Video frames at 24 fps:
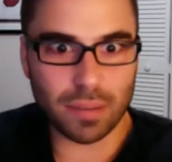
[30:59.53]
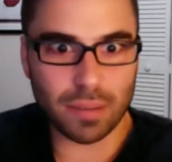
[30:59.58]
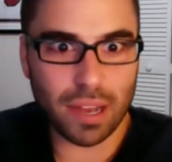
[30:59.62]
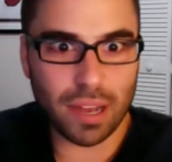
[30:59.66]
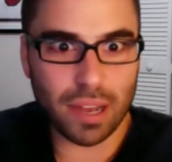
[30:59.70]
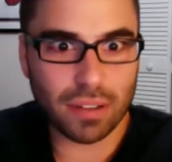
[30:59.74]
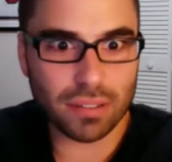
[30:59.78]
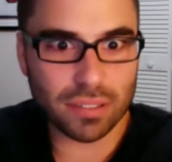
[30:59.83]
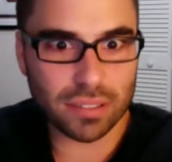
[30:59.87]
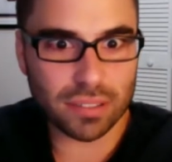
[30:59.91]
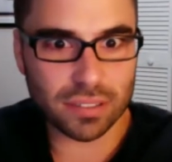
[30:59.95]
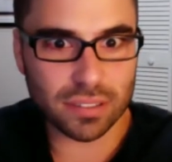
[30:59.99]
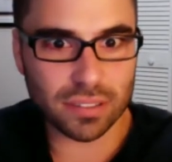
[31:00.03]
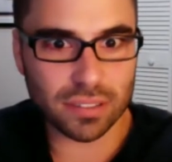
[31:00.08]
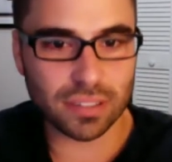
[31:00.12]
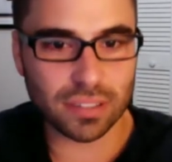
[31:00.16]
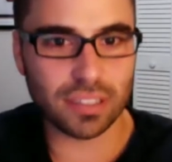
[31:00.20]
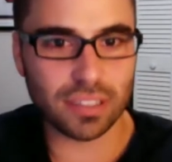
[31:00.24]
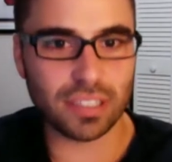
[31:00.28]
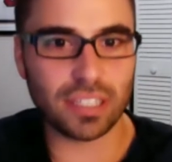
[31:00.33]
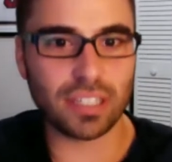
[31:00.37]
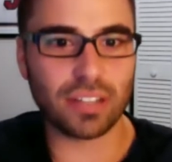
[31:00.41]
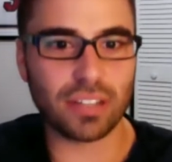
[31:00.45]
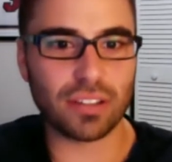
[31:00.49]
out.
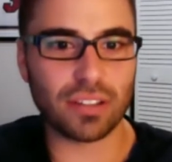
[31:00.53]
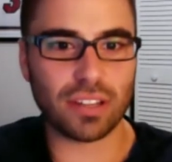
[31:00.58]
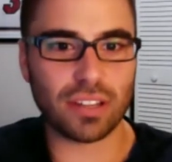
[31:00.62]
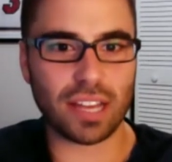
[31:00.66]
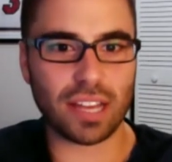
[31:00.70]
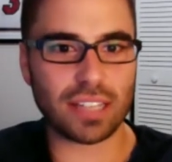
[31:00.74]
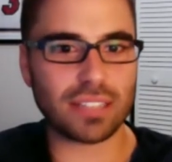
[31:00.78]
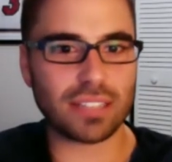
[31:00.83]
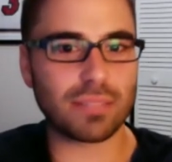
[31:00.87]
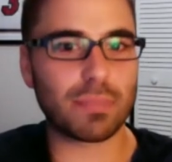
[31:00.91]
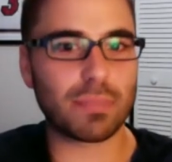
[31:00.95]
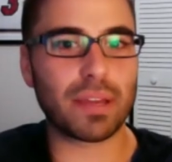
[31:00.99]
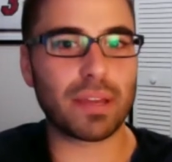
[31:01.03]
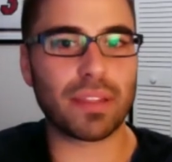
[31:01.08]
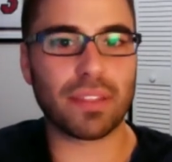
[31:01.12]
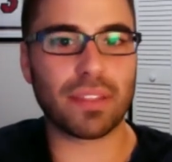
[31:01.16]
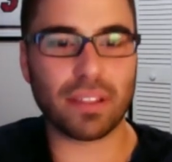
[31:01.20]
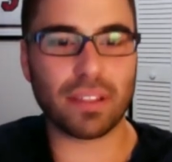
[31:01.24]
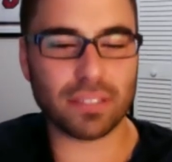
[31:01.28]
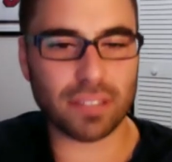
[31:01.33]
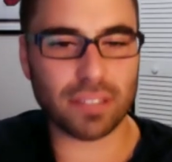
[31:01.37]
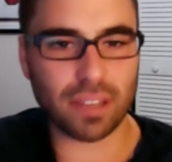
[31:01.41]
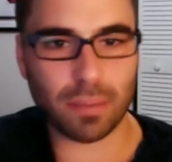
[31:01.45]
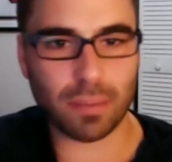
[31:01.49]
You know, the next thing, thing
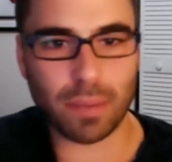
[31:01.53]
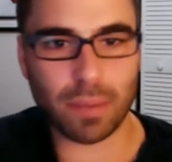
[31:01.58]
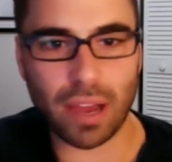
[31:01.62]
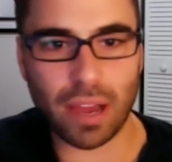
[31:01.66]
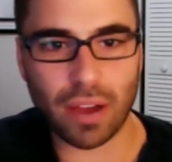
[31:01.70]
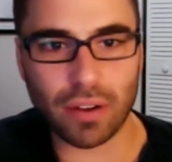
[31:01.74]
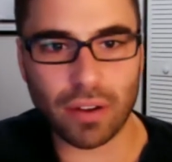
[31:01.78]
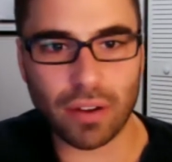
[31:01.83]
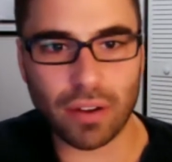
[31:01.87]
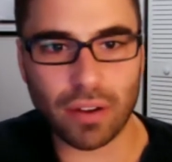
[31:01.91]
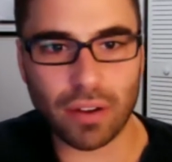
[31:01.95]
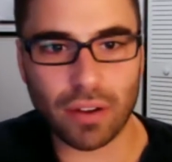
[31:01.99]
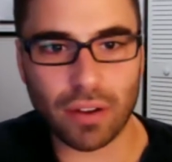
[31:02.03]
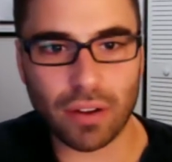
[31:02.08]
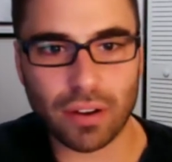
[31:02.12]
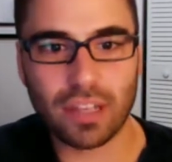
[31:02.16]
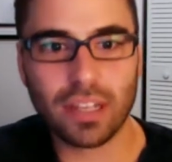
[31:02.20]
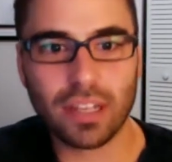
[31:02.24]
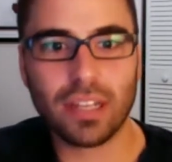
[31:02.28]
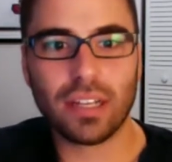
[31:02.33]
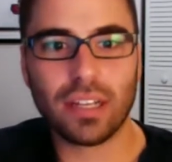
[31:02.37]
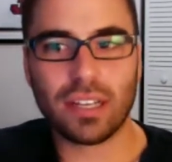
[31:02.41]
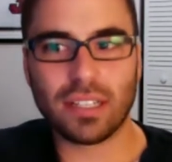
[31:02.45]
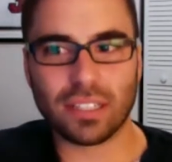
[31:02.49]
doesn't come out.
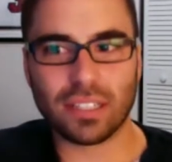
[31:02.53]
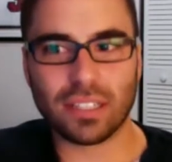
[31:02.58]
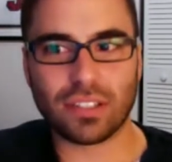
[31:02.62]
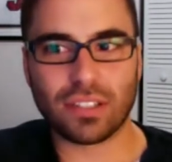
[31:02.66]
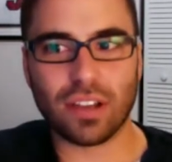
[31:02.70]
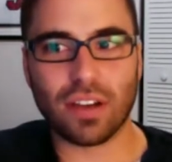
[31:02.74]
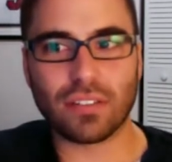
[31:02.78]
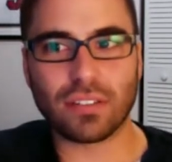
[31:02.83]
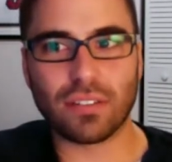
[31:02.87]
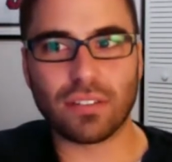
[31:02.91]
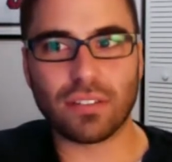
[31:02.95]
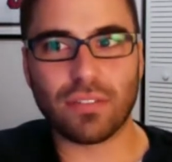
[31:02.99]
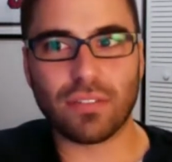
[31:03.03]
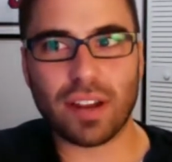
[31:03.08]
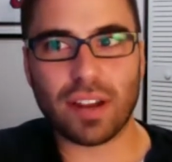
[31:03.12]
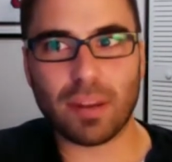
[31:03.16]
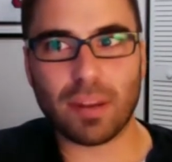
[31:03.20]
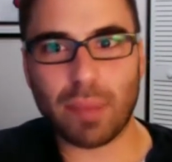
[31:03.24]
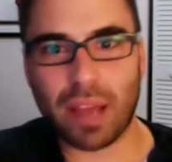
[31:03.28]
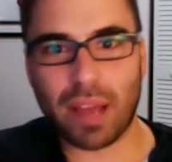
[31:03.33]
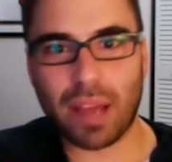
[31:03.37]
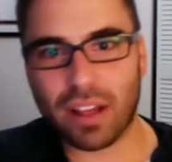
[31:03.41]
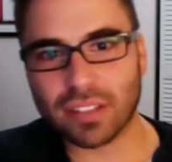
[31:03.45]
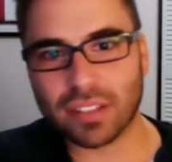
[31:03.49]
Is it tough to find
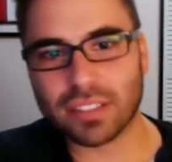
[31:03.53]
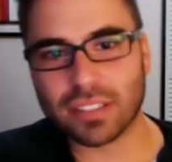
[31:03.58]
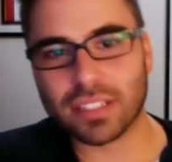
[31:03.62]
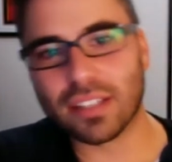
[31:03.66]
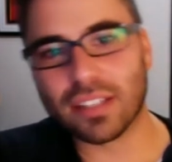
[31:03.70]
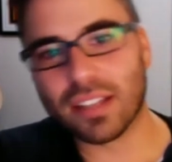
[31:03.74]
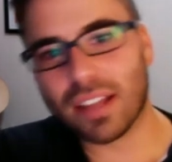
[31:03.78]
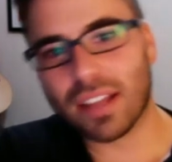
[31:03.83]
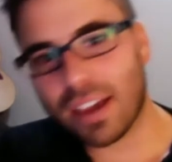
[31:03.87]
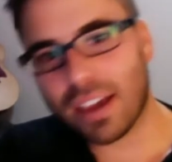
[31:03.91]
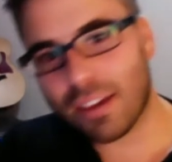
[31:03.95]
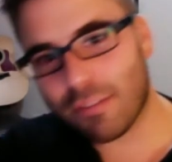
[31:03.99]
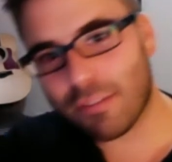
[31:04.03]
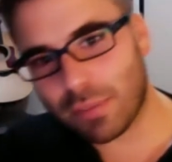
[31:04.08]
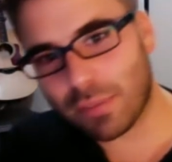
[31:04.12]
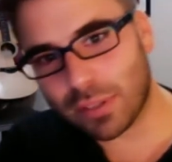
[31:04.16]
a balance in life